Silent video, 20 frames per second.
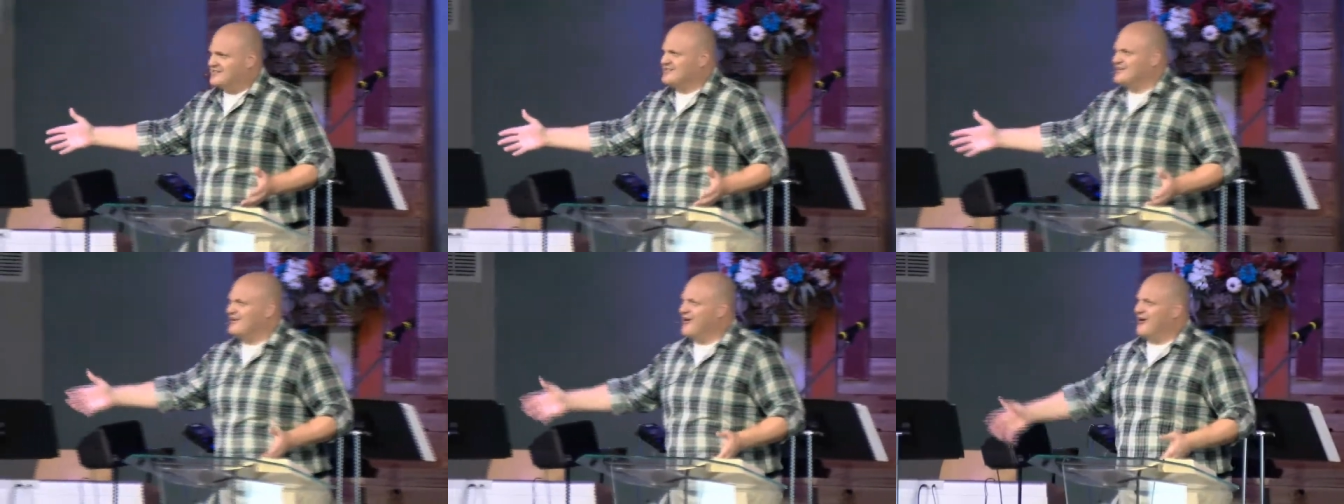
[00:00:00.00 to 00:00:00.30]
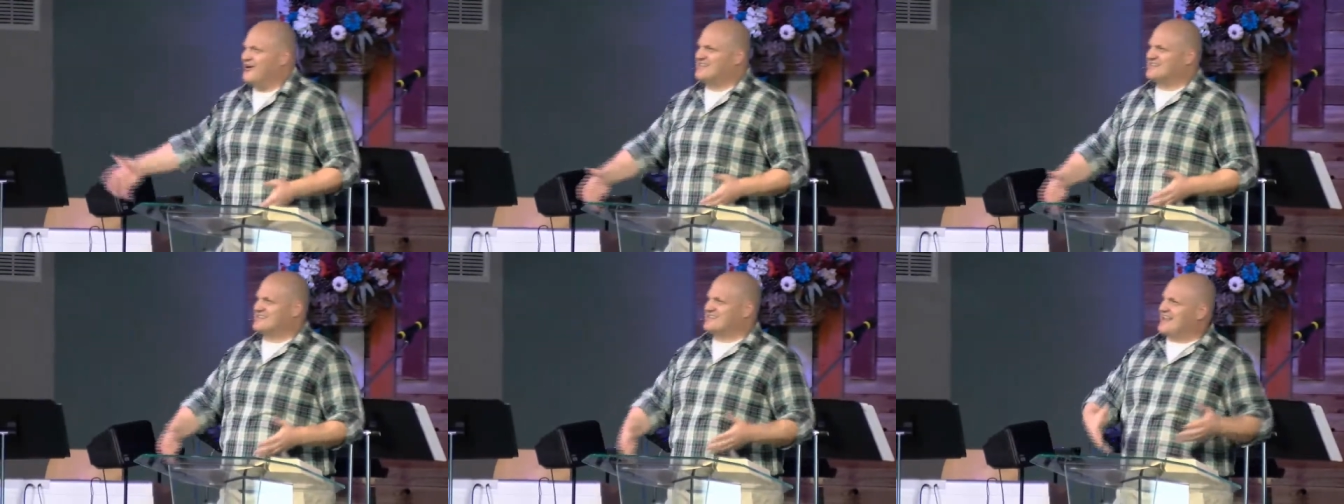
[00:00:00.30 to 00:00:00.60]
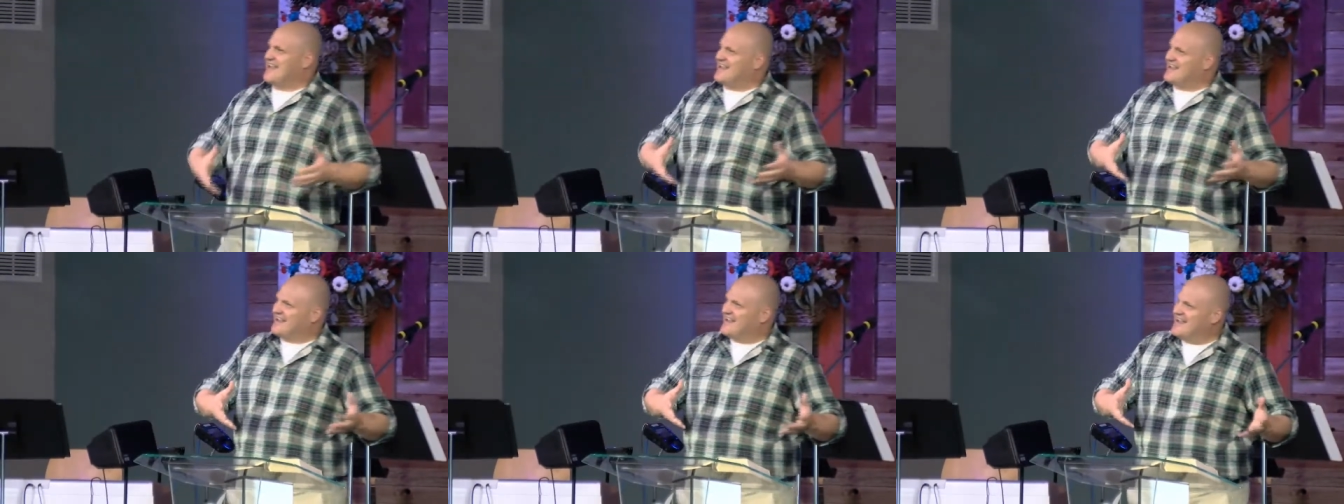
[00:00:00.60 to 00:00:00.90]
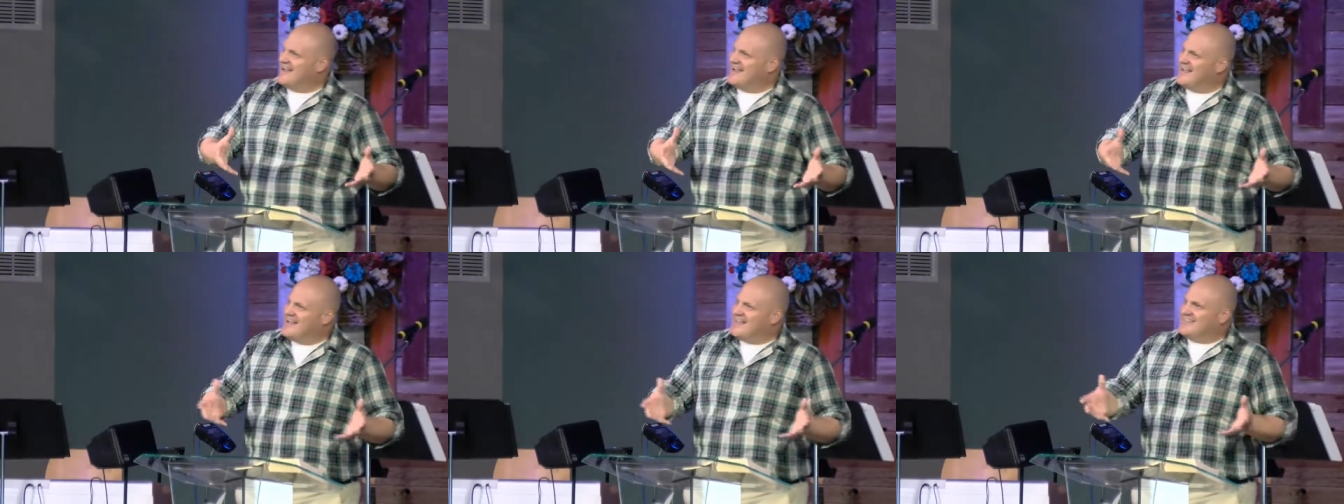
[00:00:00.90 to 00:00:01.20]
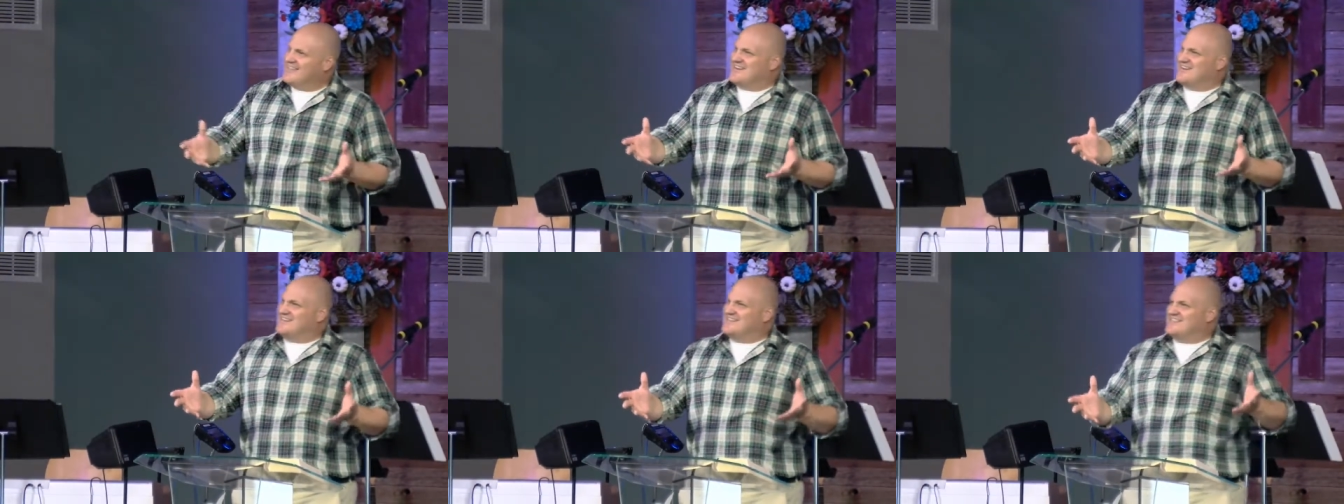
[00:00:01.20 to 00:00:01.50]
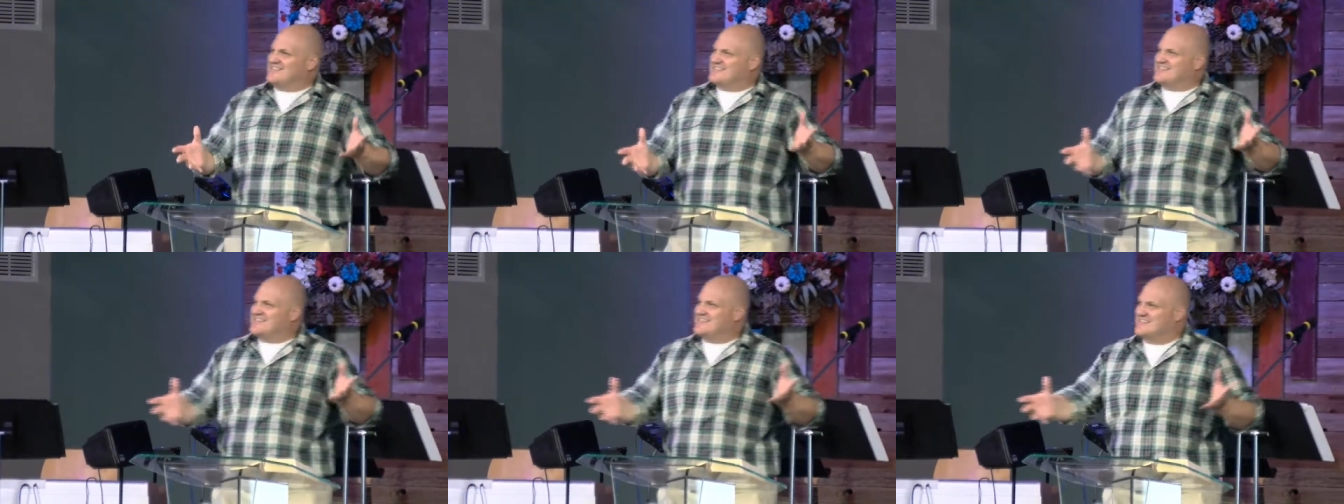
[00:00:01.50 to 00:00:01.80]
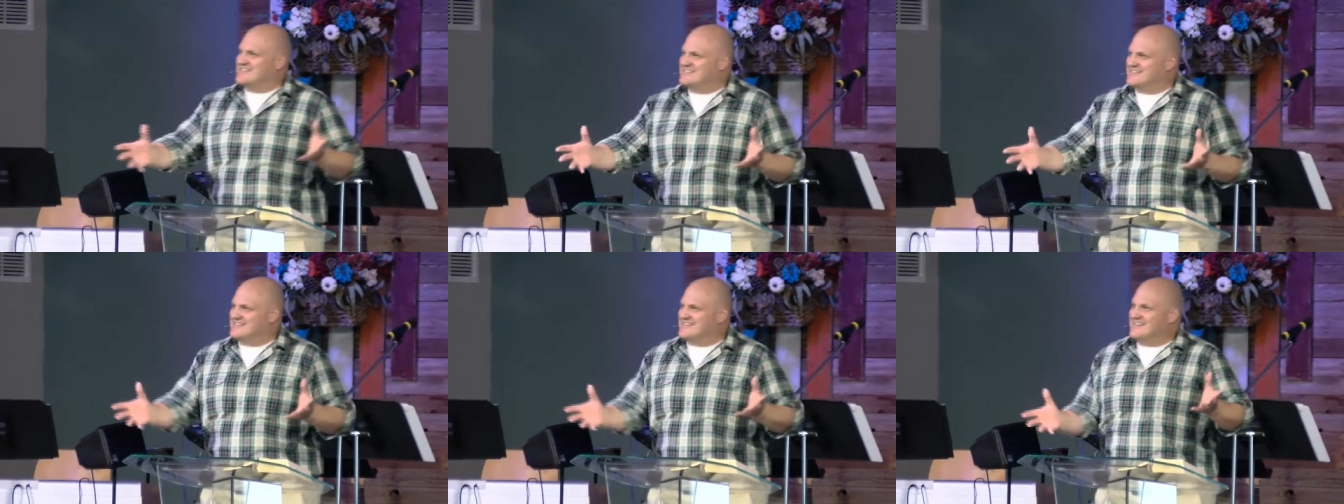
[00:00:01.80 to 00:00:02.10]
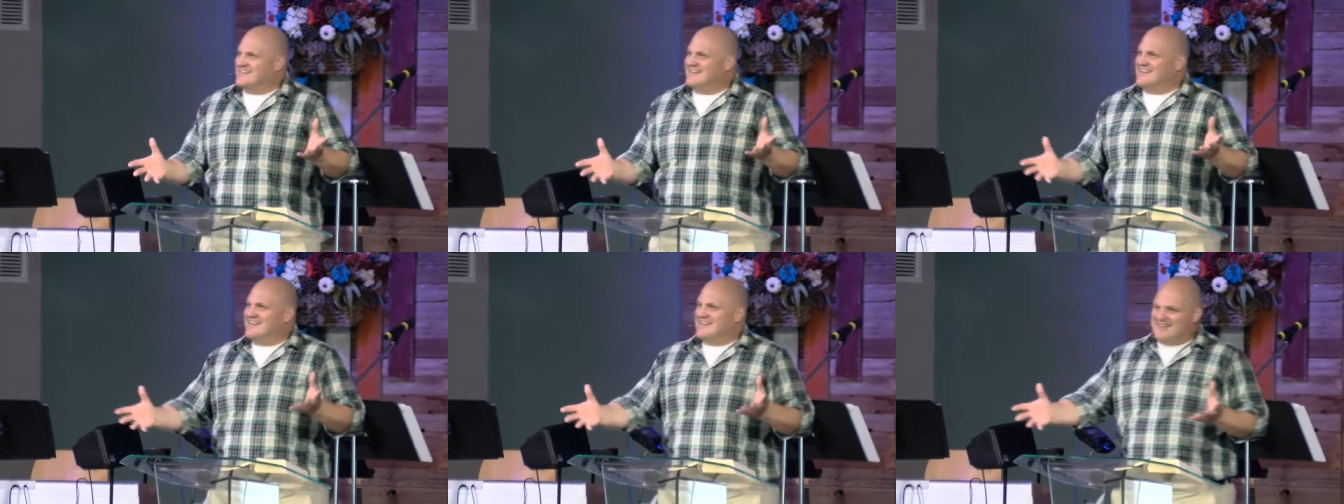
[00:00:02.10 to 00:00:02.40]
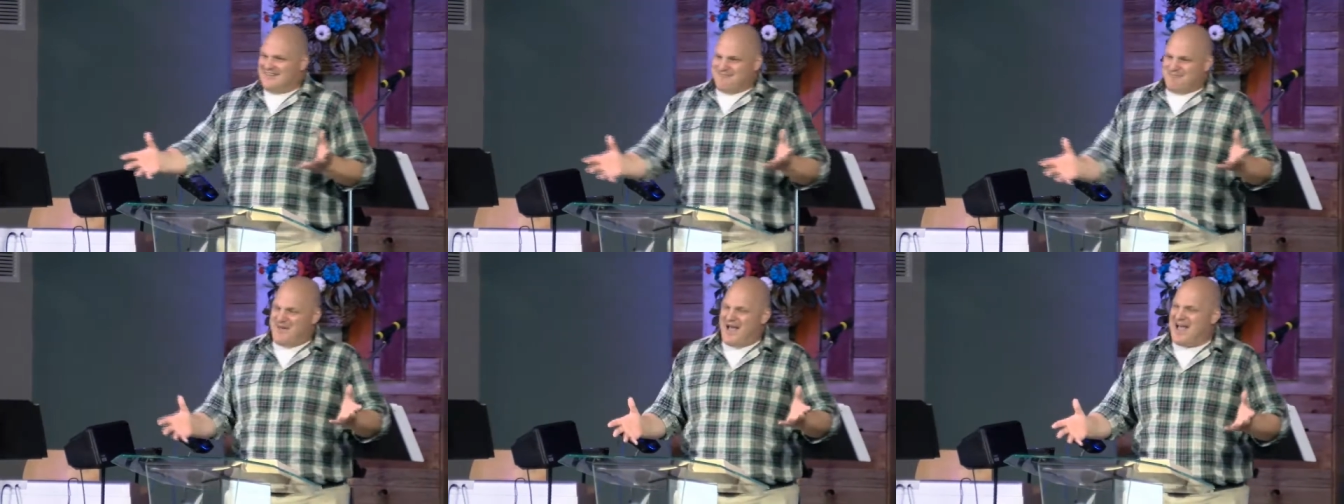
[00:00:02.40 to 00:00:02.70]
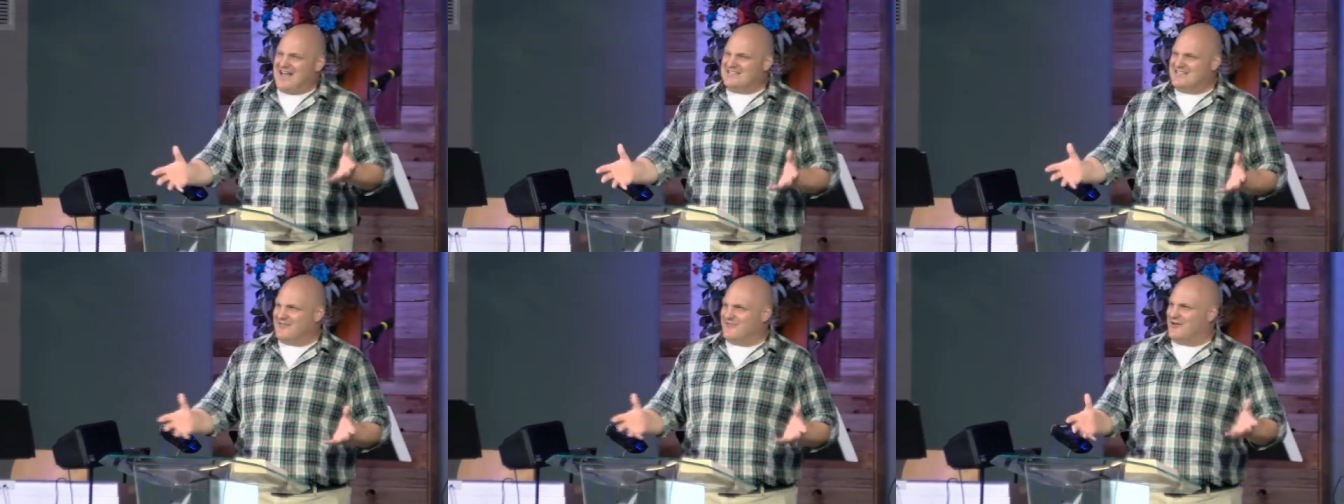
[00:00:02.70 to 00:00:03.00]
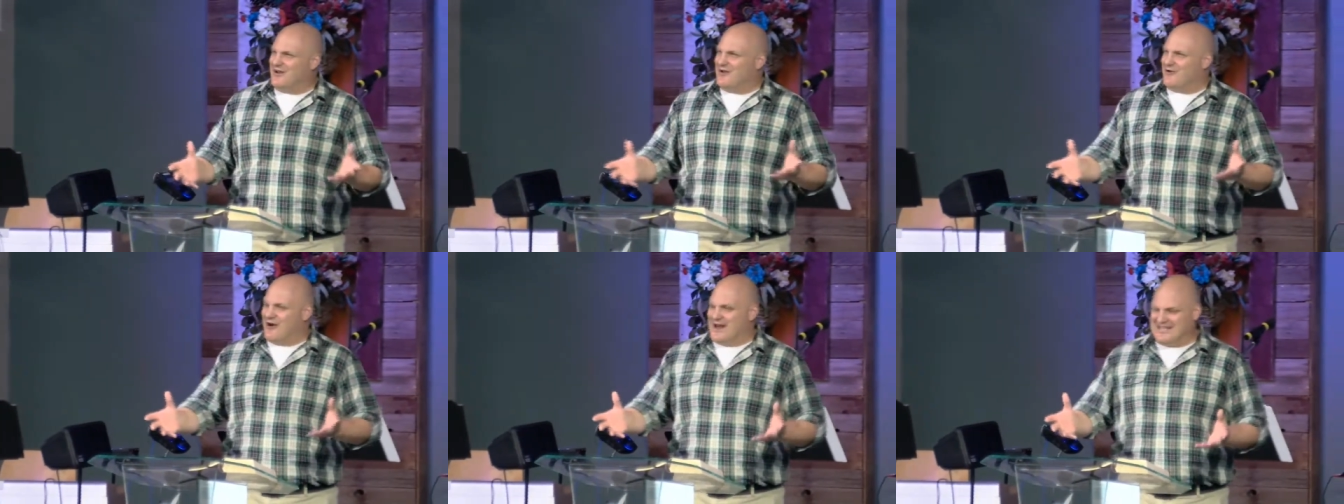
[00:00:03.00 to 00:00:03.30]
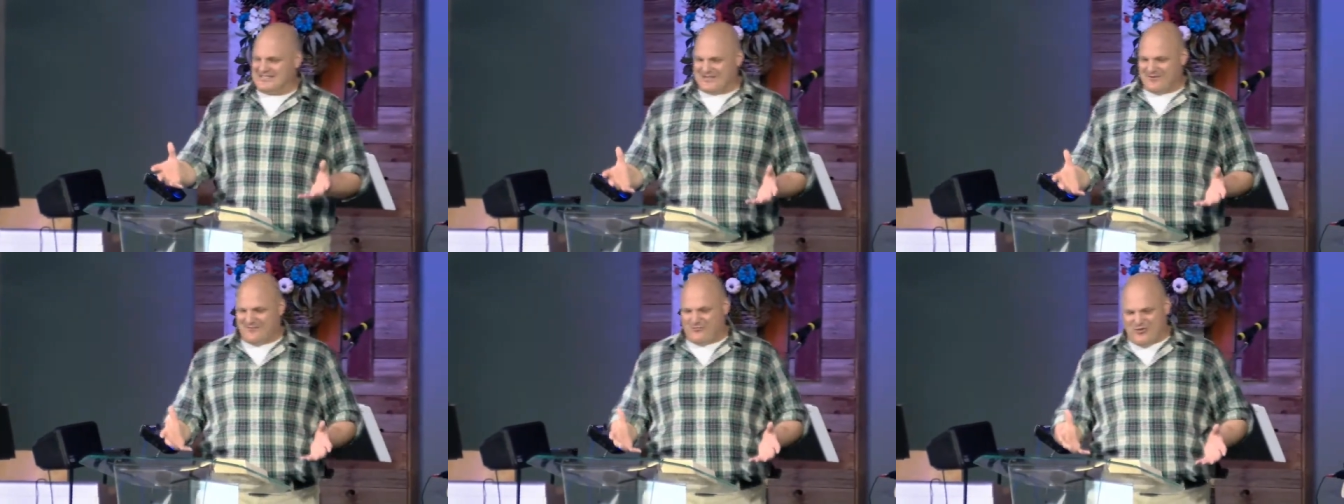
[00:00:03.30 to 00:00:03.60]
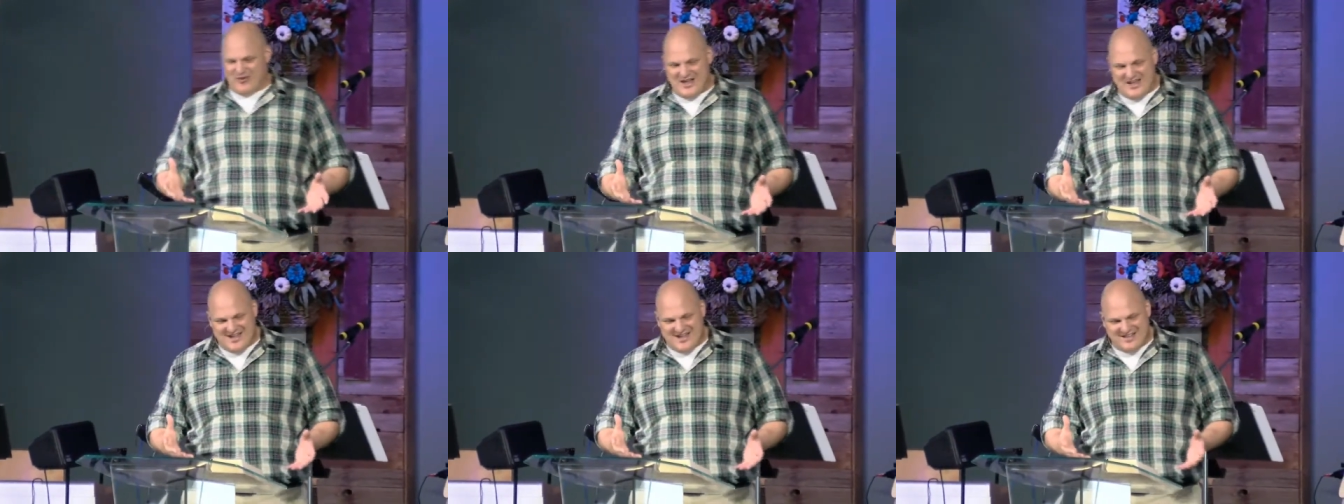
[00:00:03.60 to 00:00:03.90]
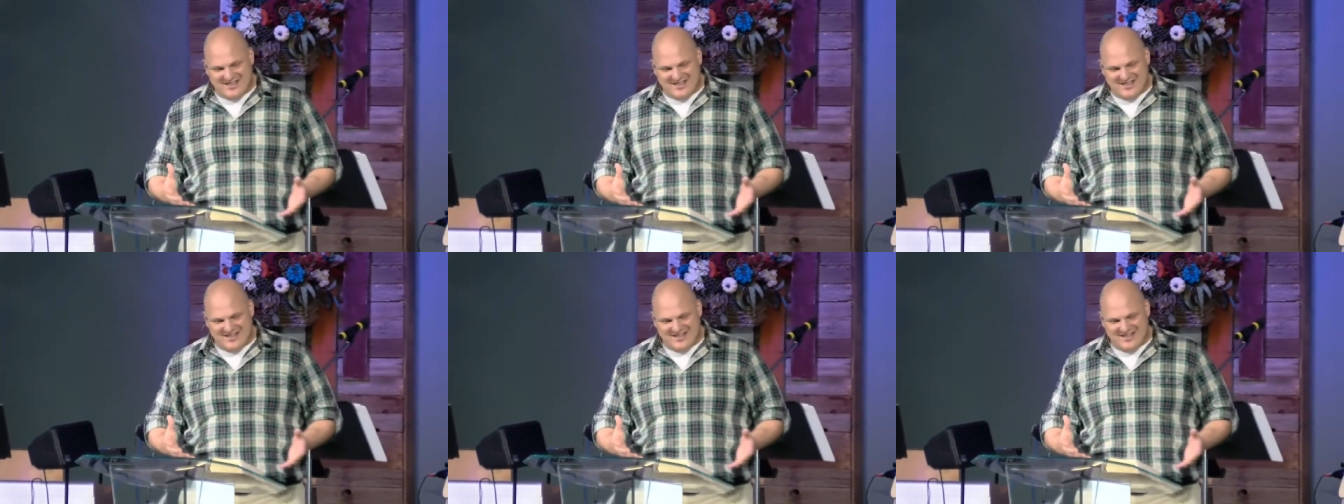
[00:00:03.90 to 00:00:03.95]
You know, it's like, it's just this passive aggressive thing.